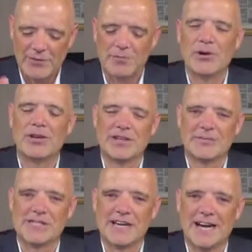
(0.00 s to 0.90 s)
were putting the
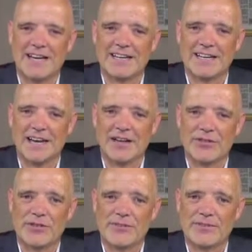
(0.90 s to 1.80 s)
Messiah to death.
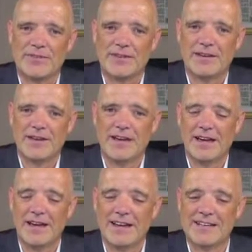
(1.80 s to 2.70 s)

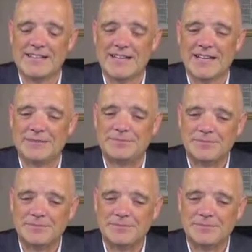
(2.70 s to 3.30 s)
And, and uh,